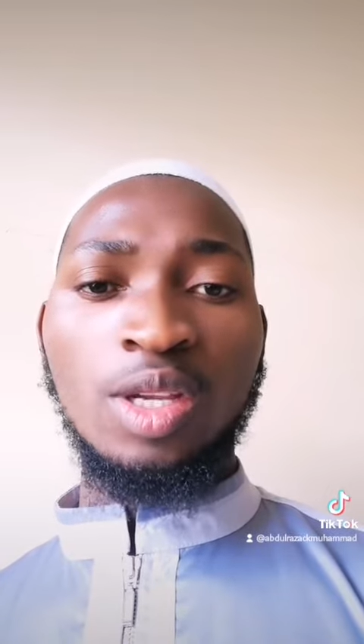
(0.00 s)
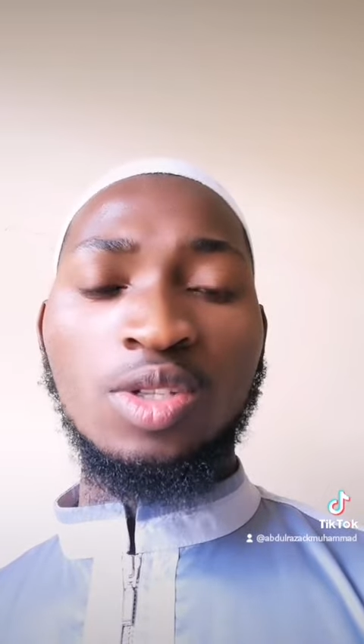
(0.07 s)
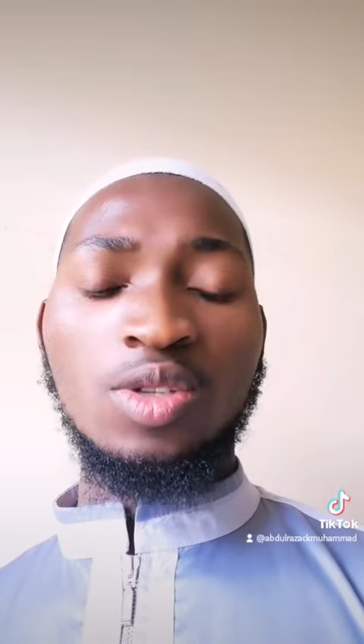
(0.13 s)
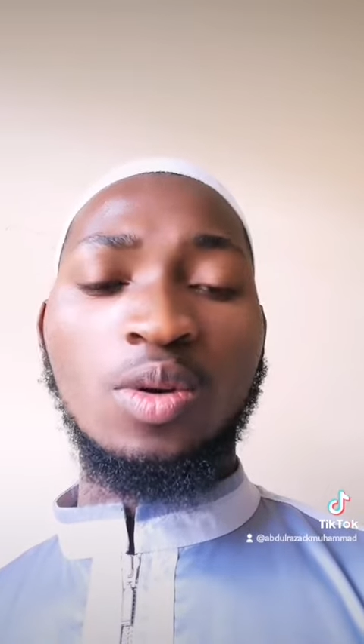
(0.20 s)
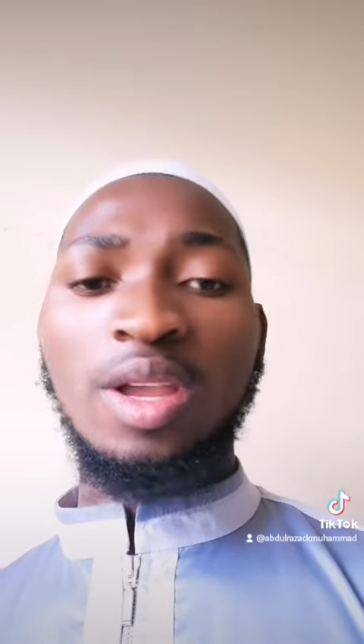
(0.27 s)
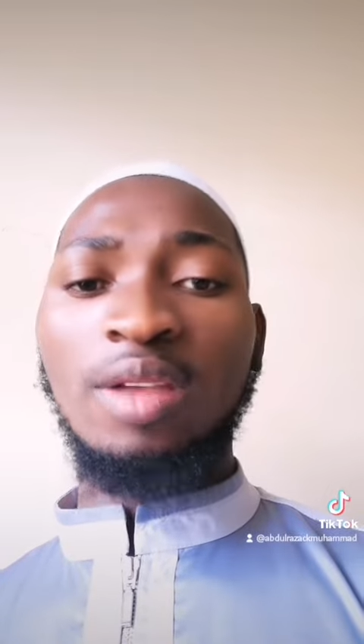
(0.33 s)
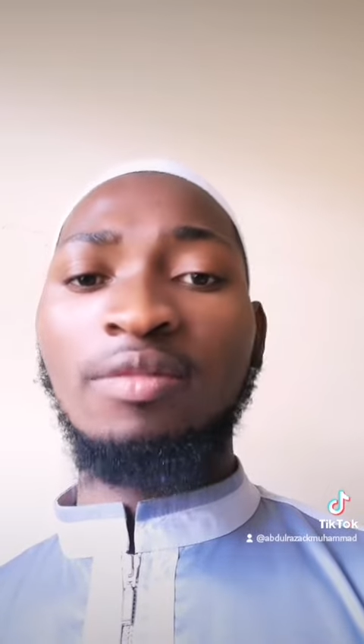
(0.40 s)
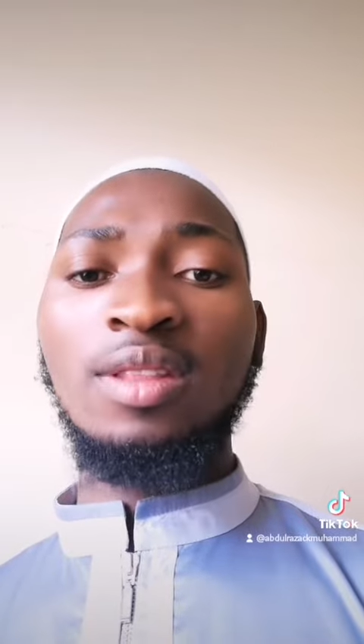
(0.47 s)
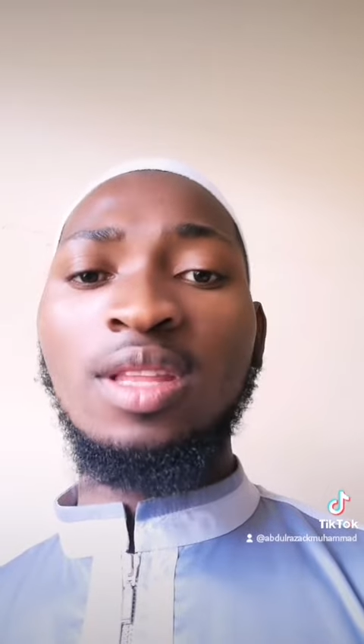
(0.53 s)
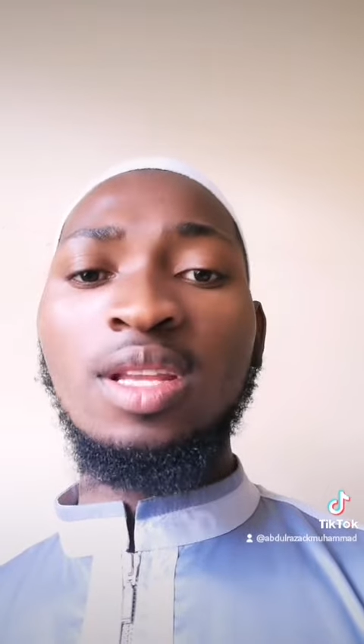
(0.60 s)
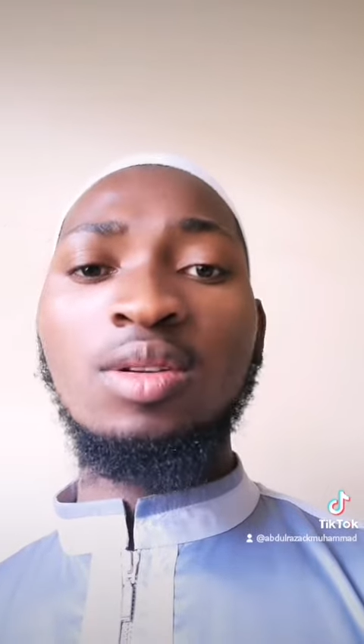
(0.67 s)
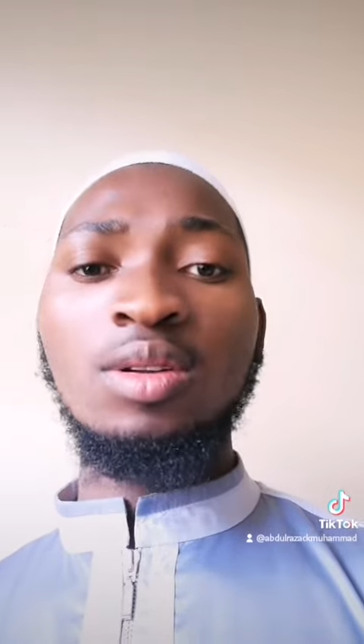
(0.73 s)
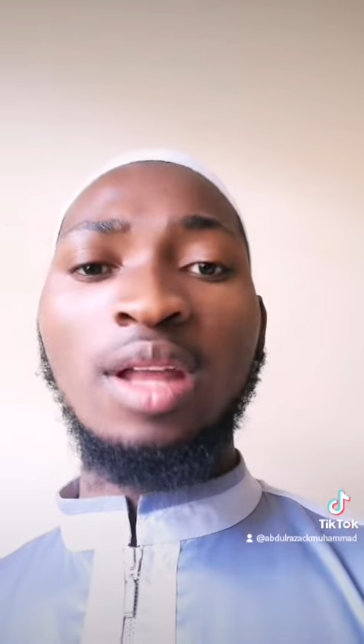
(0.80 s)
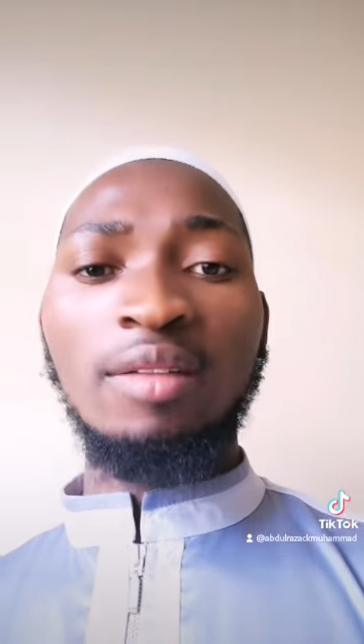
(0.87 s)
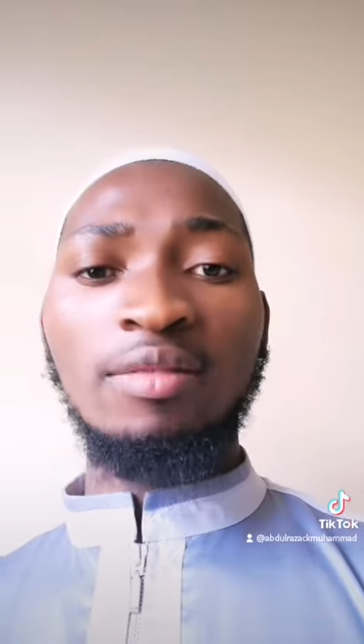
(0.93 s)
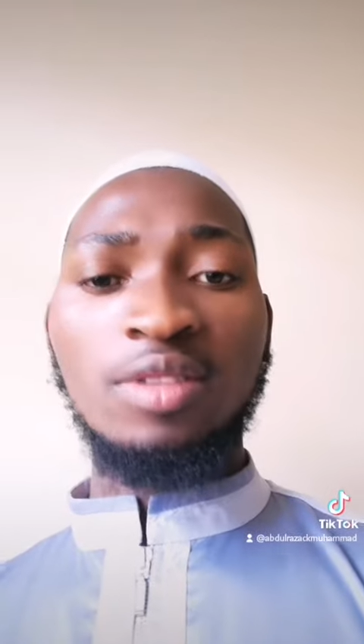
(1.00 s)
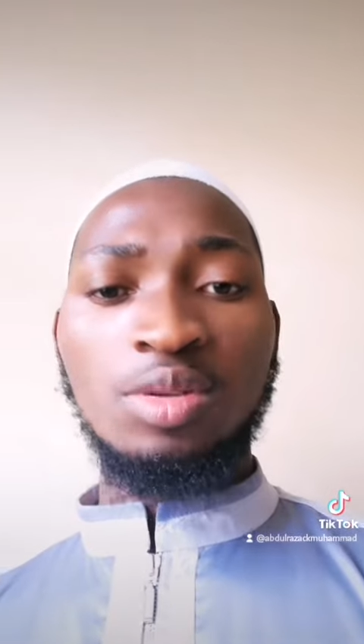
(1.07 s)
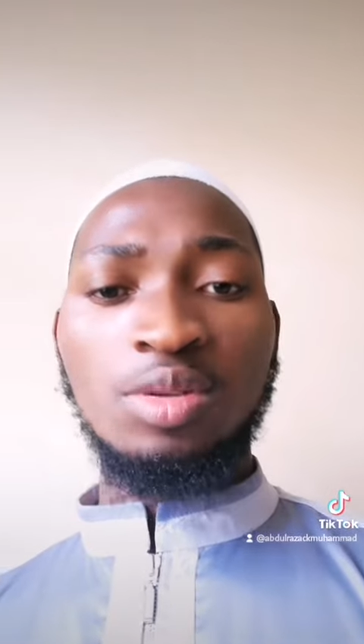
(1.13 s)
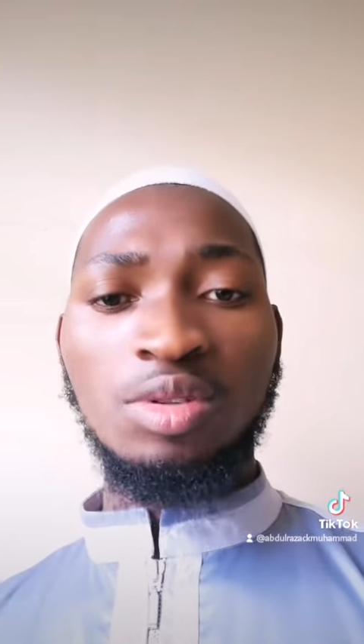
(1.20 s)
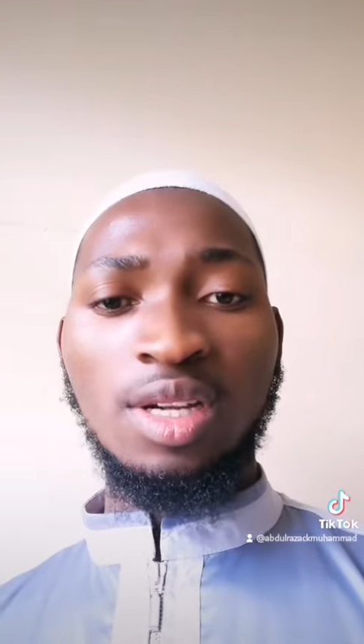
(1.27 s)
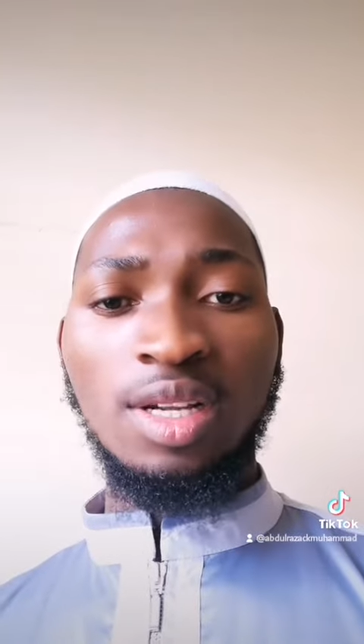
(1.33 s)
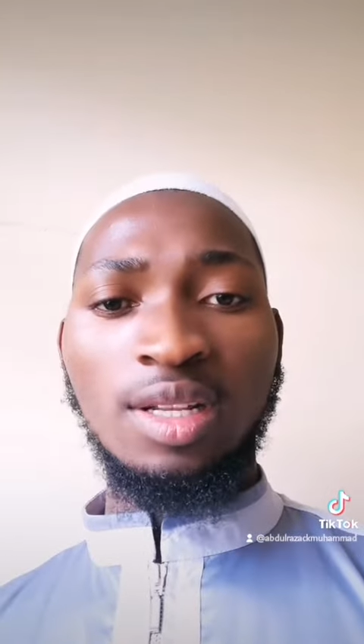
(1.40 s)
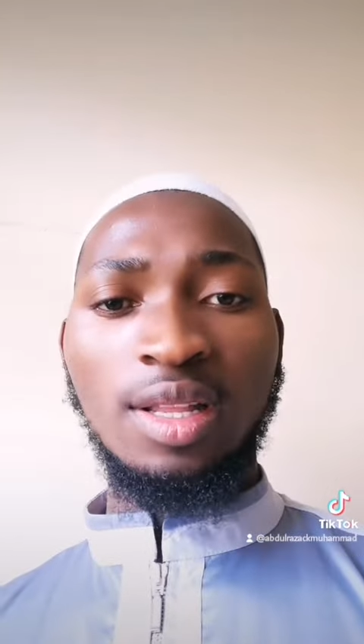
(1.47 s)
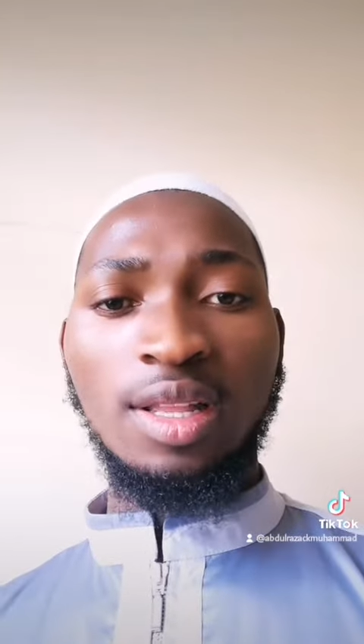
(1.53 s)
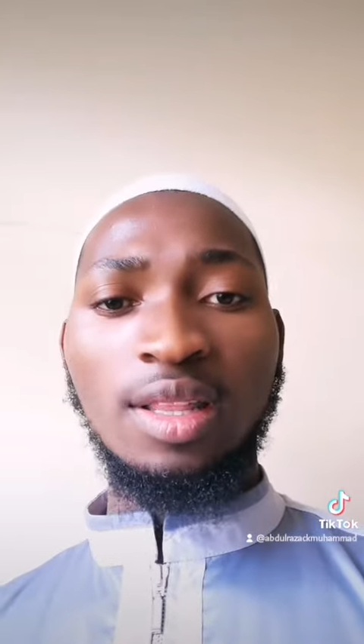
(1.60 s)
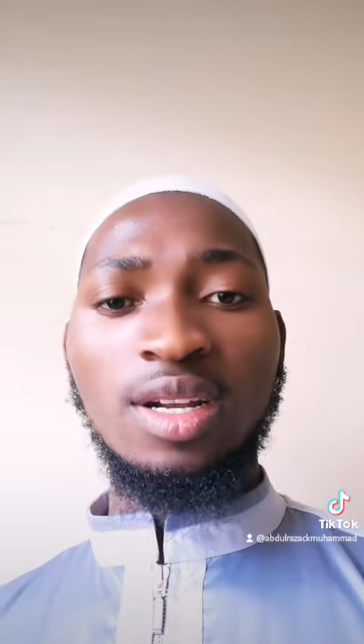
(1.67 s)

So if they don't have children,